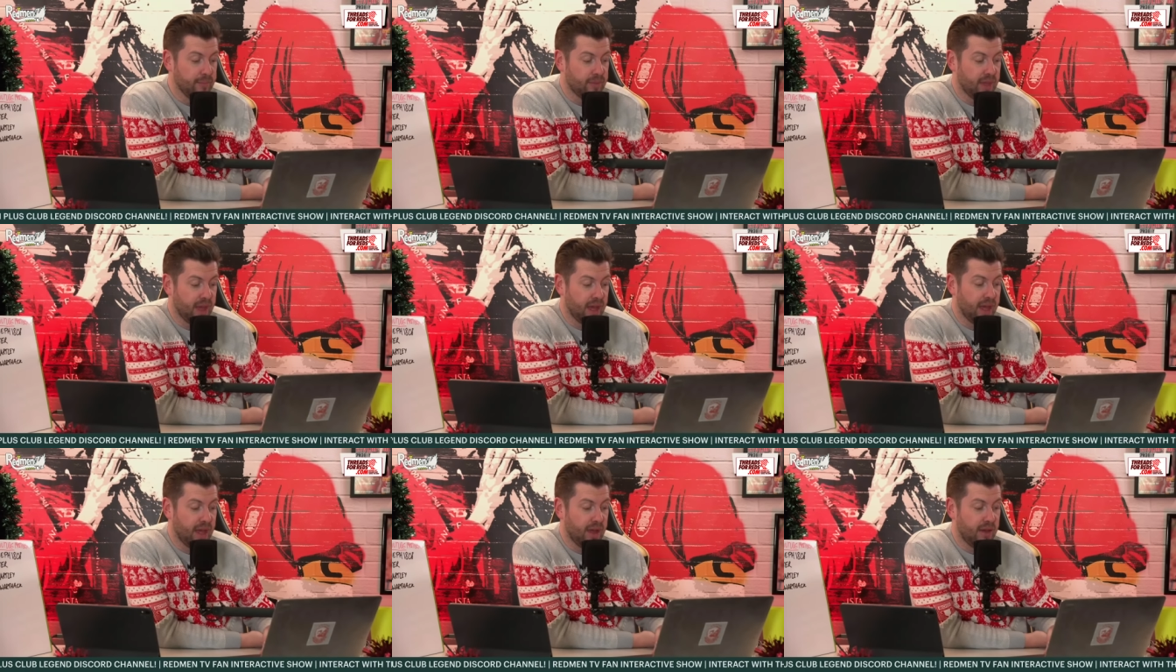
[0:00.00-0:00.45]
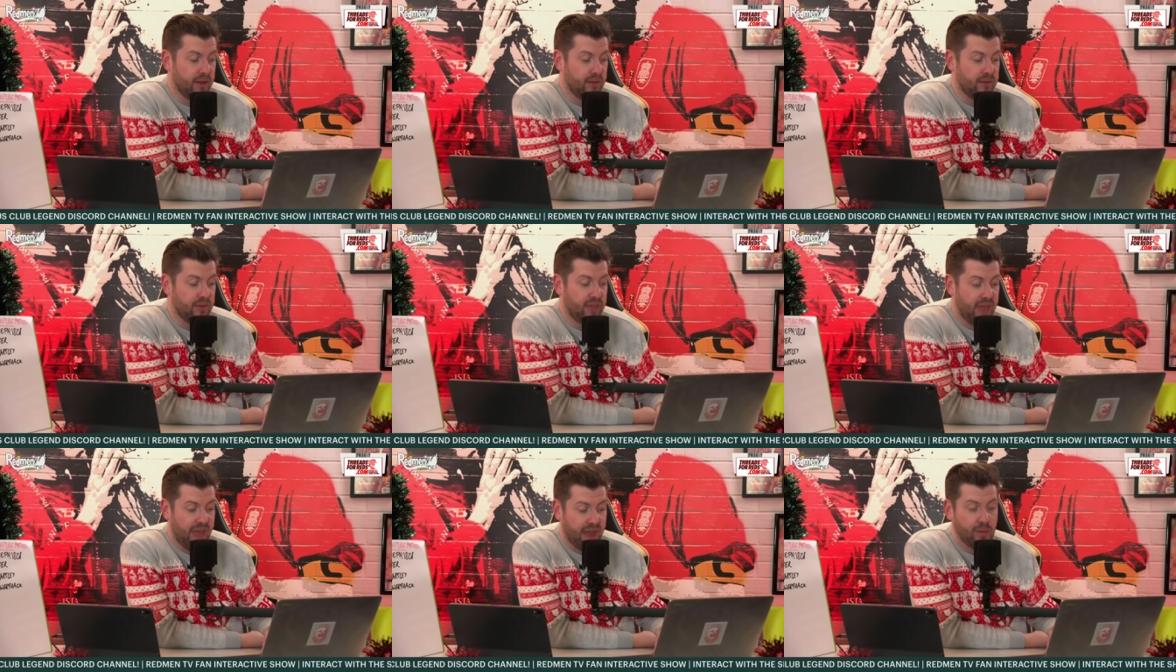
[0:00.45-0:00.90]

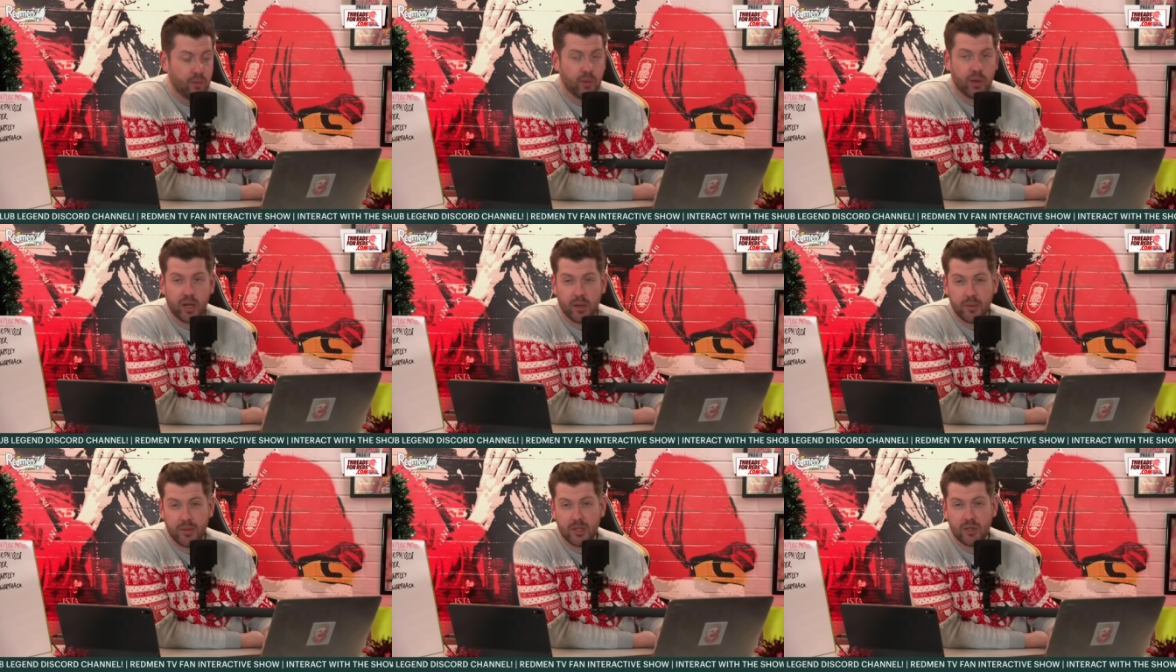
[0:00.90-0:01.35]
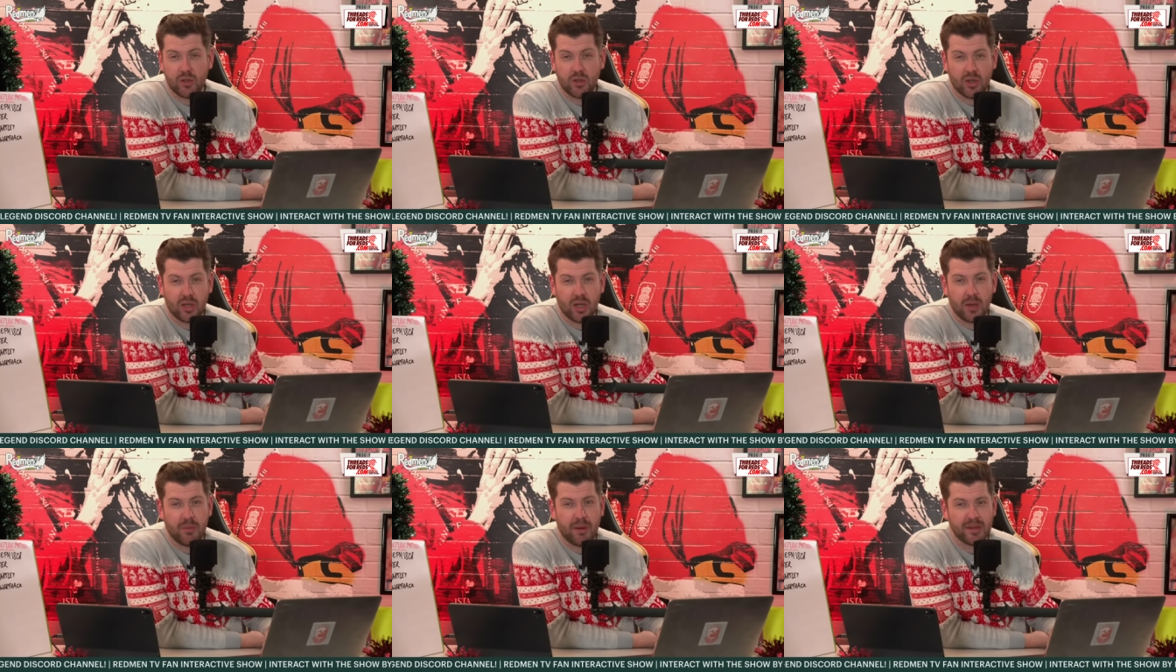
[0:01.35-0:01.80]
Then we're going to be
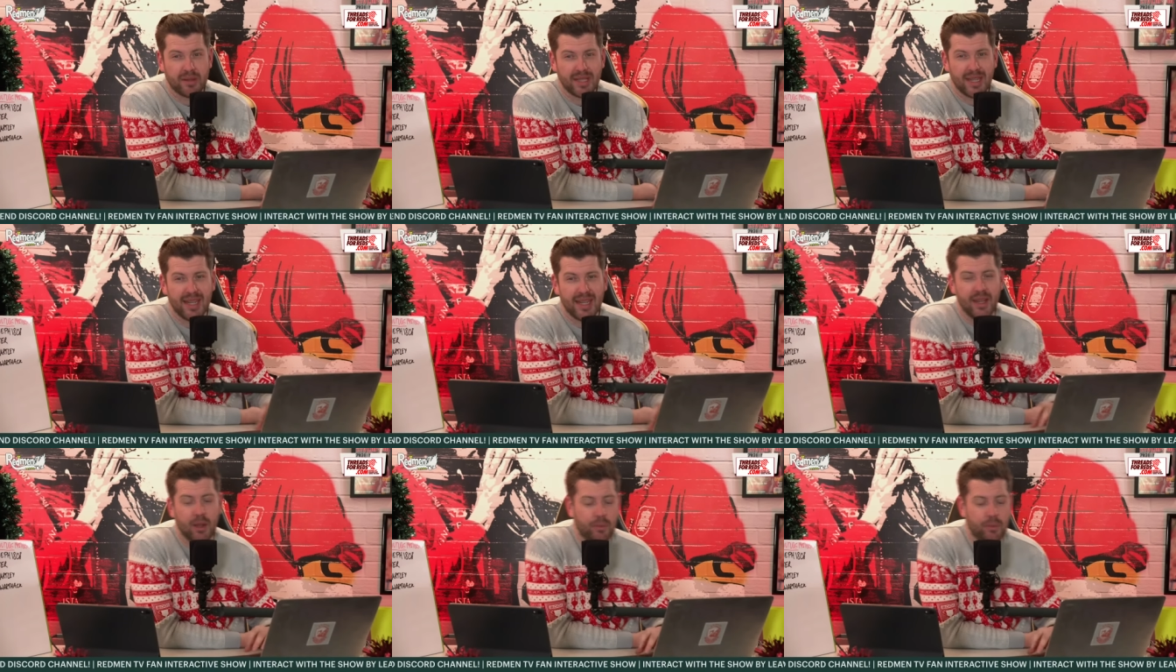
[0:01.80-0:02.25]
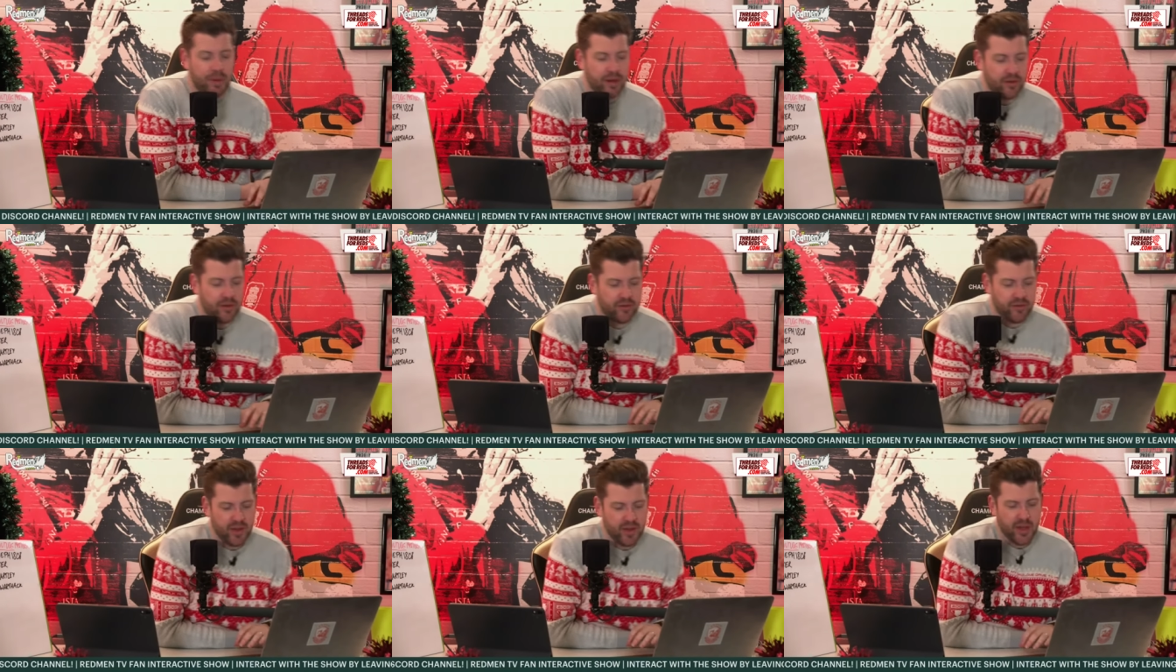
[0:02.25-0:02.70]
talking about a little bit
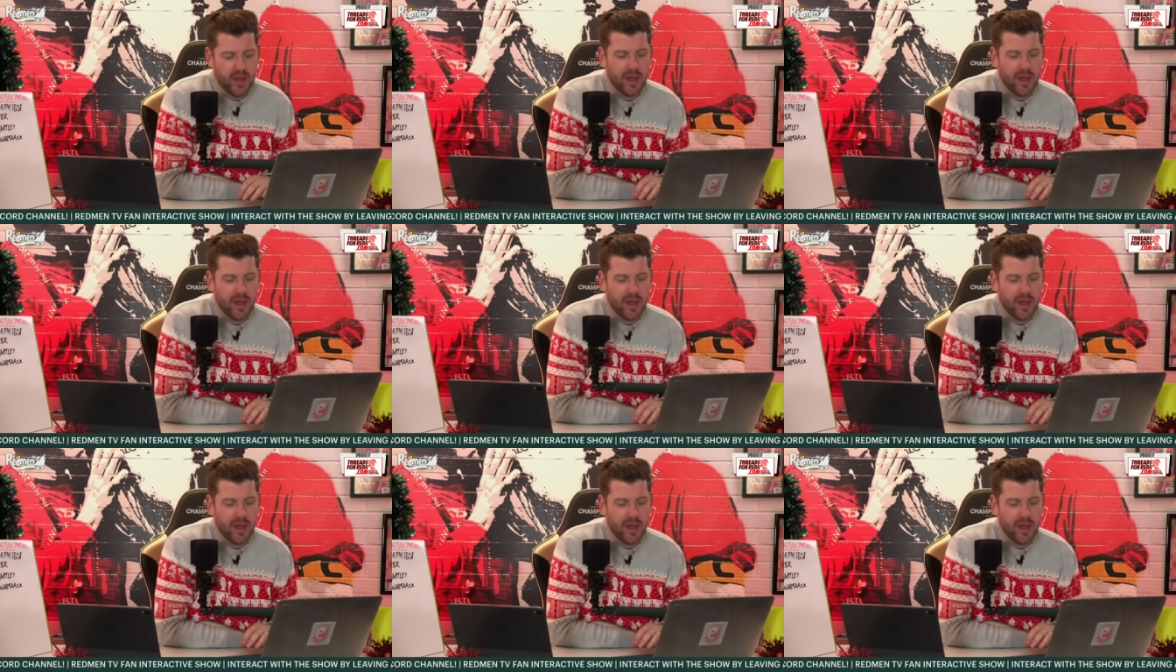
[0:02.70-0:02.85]
of